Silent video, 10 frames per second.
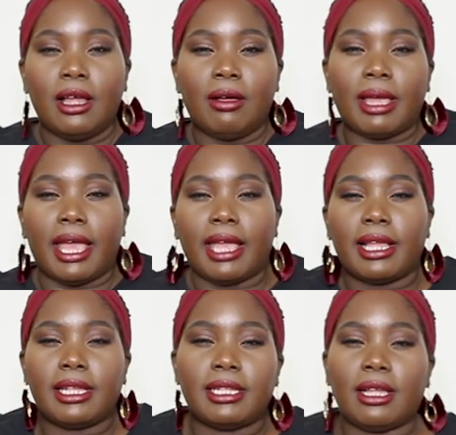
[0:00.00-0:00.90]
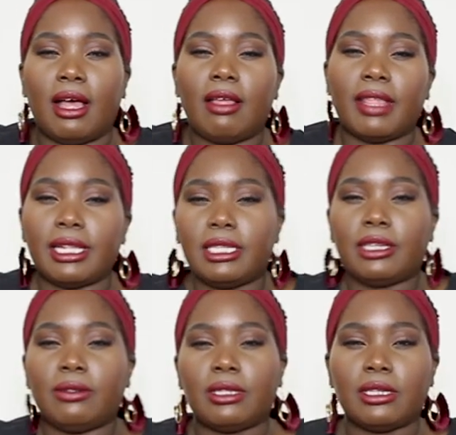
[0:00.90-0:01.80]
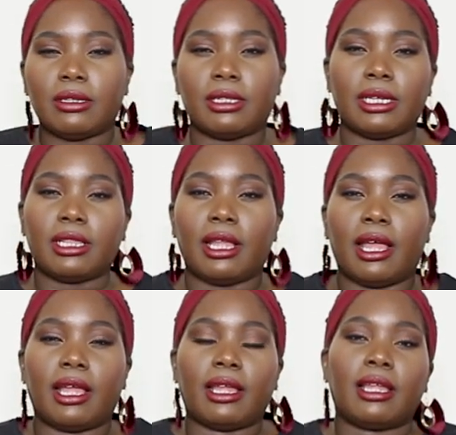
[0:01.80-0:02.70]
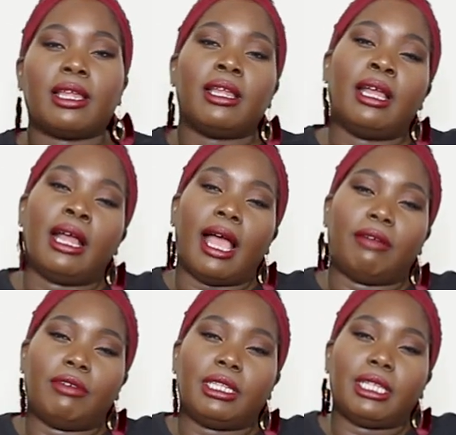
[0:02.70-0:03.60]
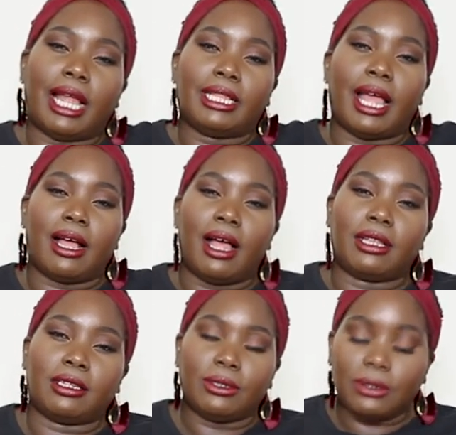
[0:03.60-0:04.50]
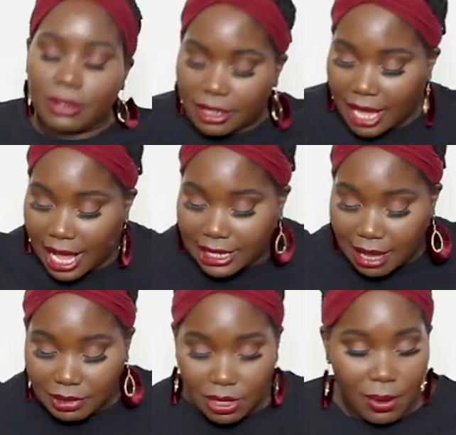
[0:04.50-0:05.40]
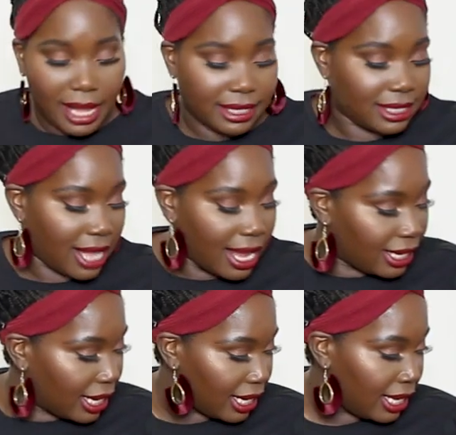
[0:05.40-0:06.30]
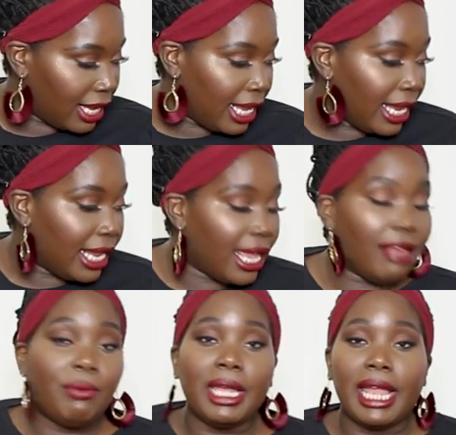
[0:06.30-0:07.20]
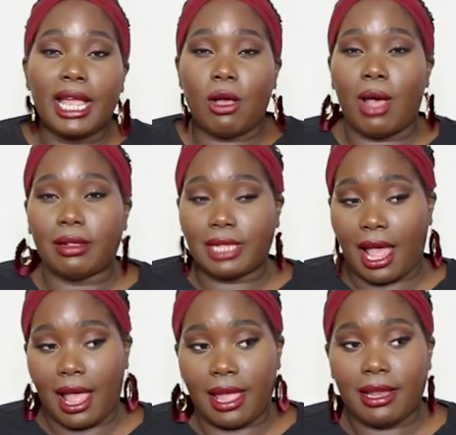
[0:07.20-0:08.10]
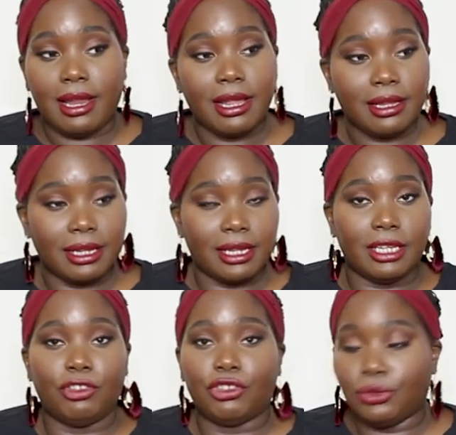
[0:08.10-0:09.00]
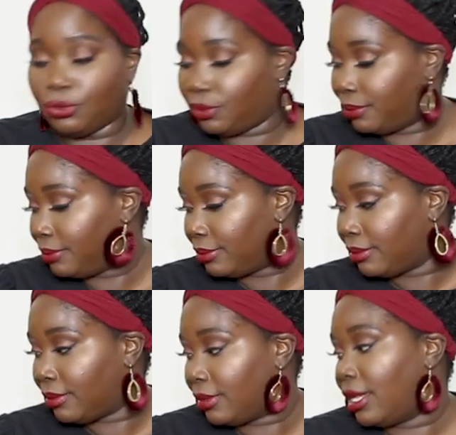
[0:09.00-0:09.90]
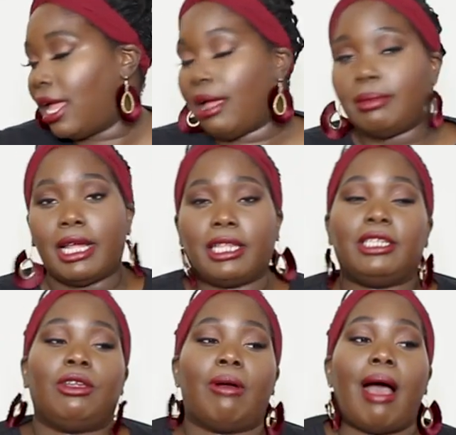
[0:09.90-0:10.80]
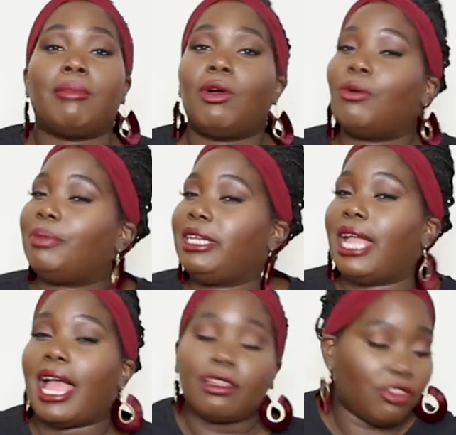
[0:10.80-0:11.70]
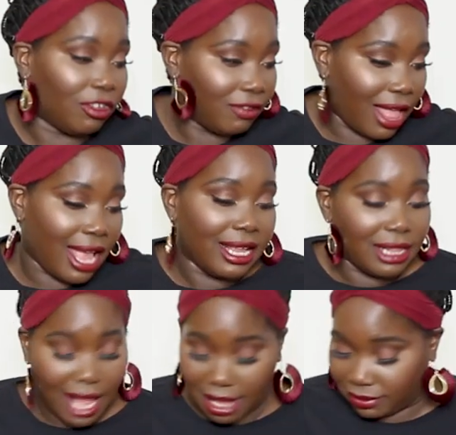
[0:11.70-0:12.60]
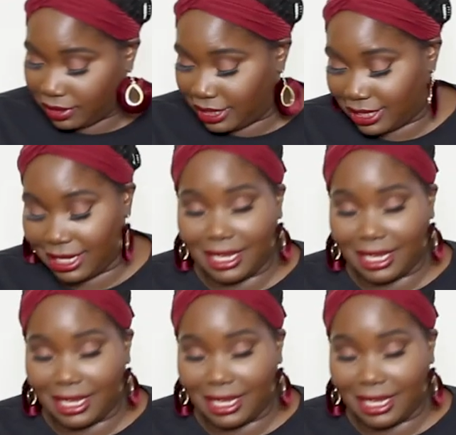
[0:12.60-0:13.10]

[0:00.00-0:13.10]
Okay. Oh, that's cute too. Look at that. I really like that color. Ooh, guys, I'm so excited. If we can't go outside in June, I'm telling you, I'm gonna be extra fly in the house